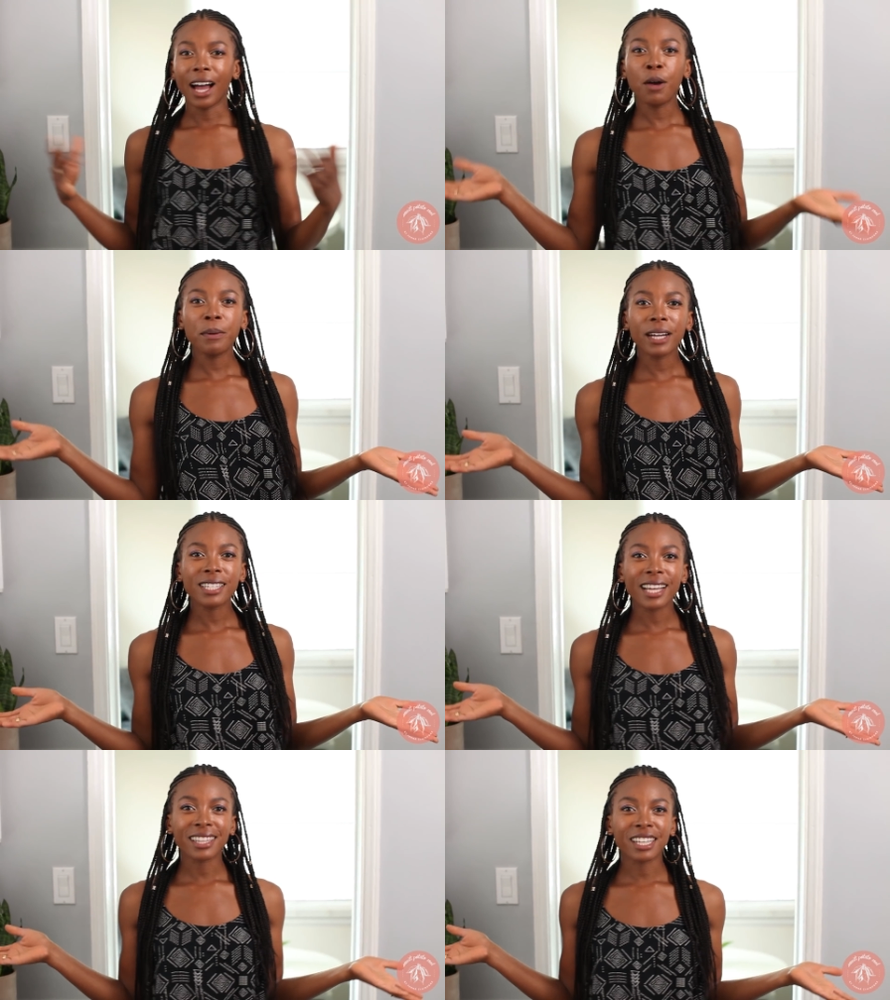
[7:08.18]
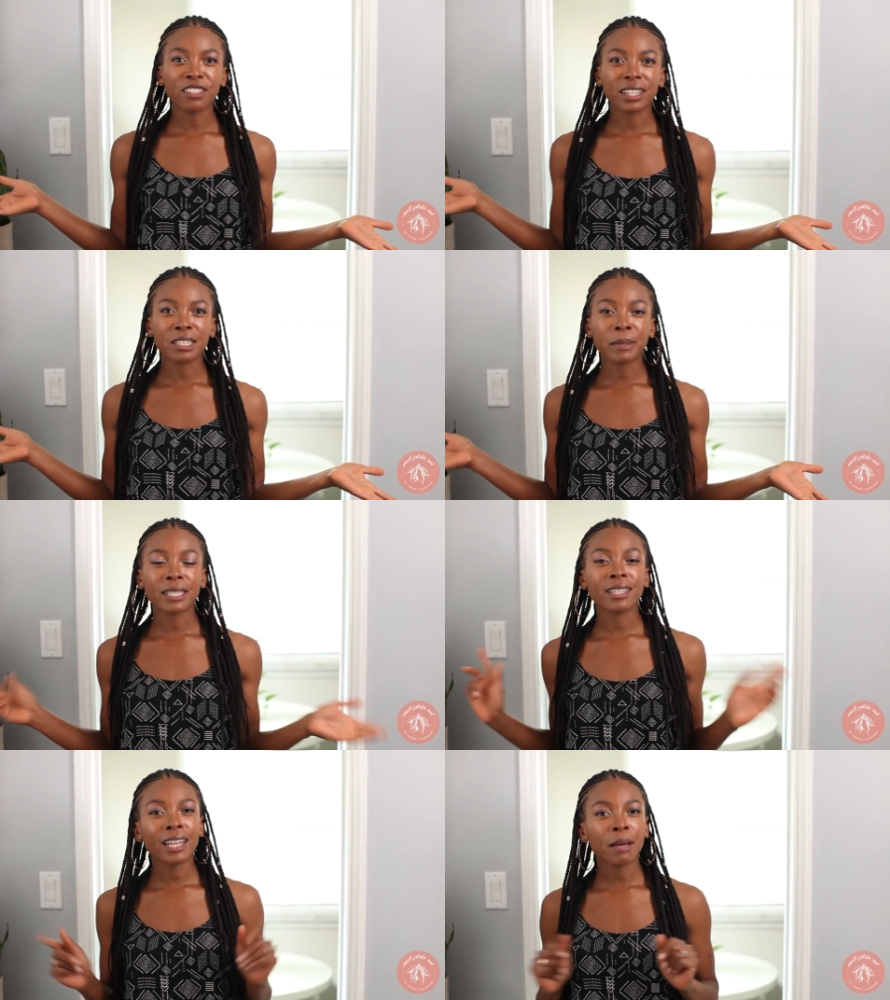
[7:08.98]
I hope you guys like these
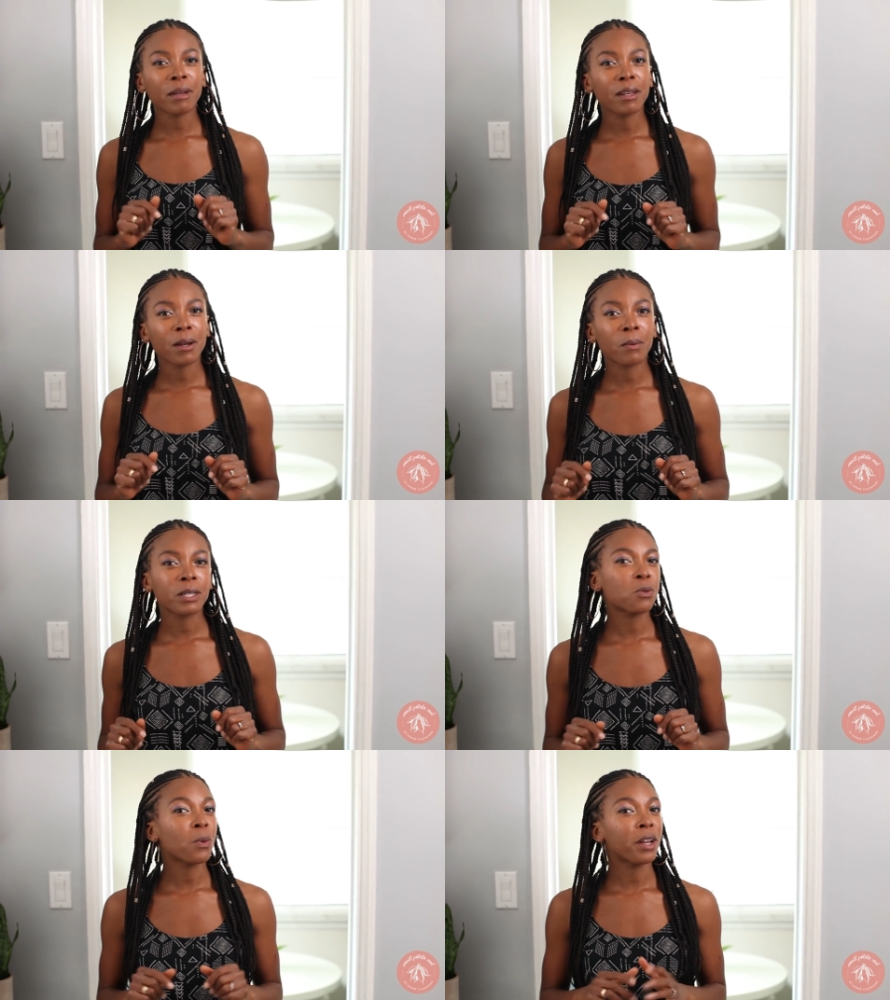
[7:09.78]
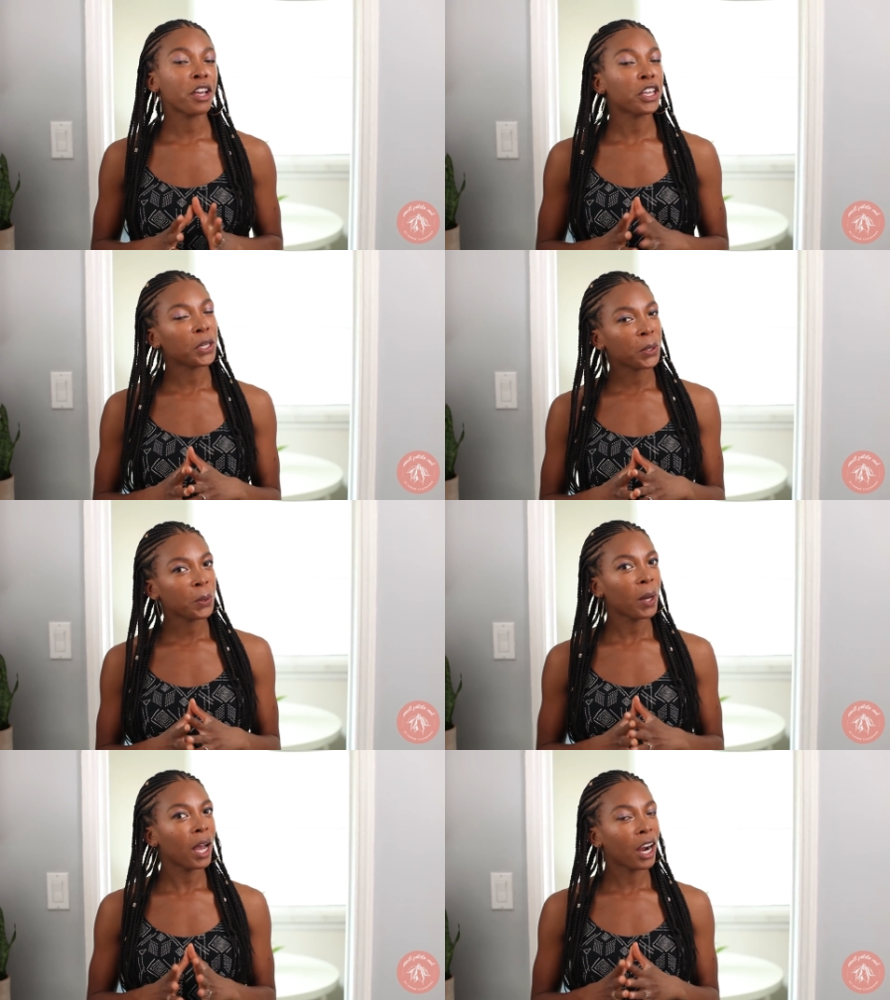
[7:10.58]
recipes. Let me know which one
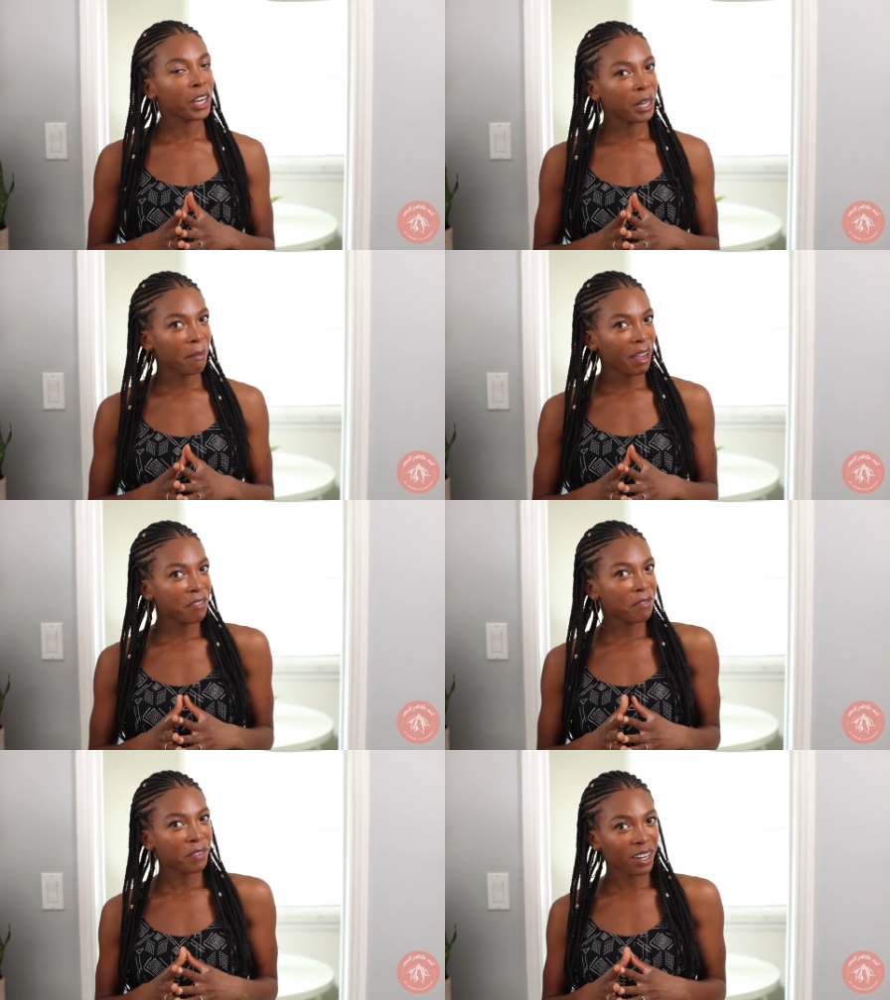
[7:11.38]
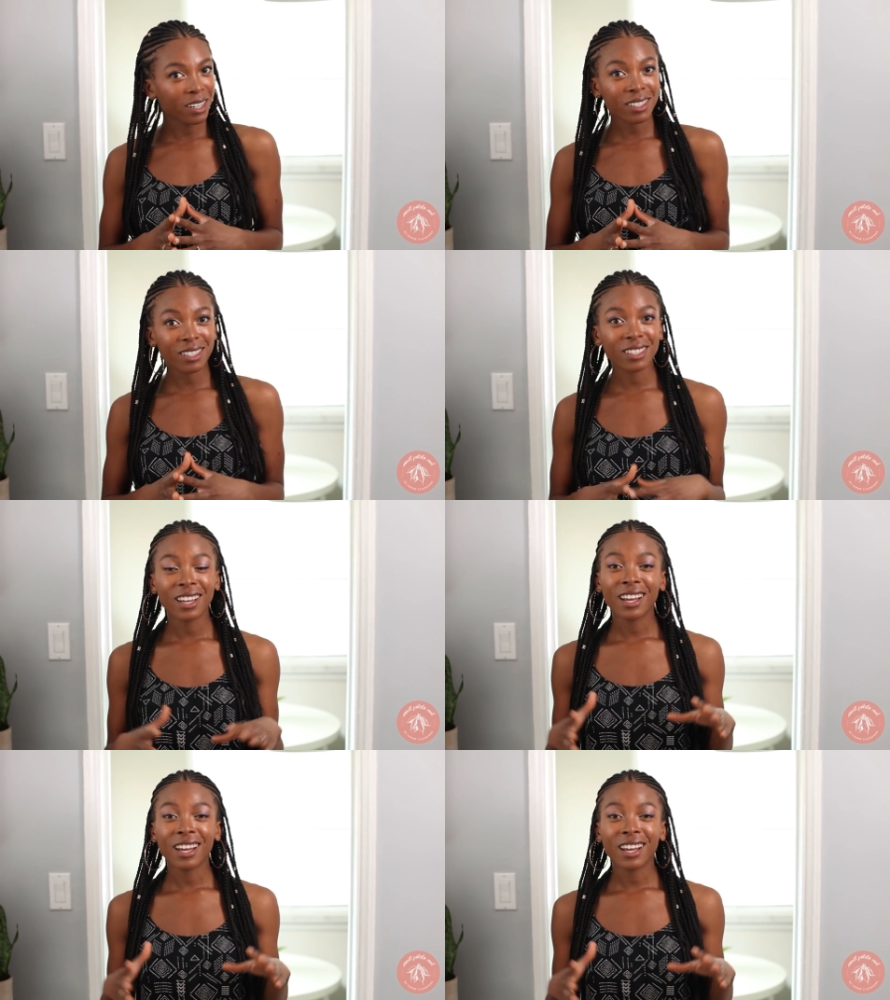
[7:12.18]
you are gonna make first.